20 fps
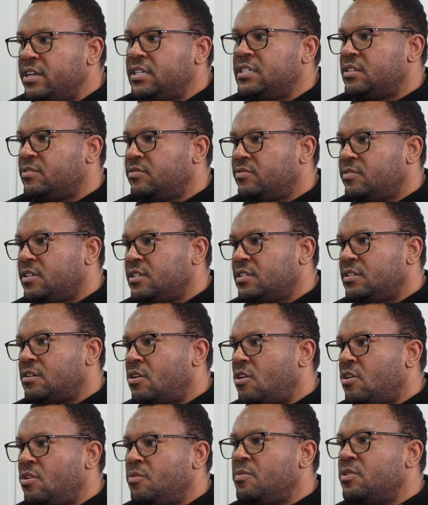different,
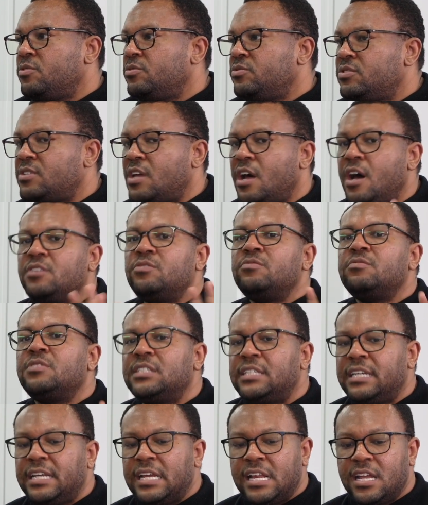almost
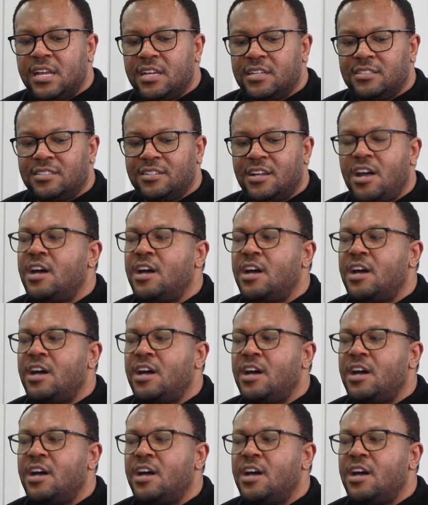unrelated,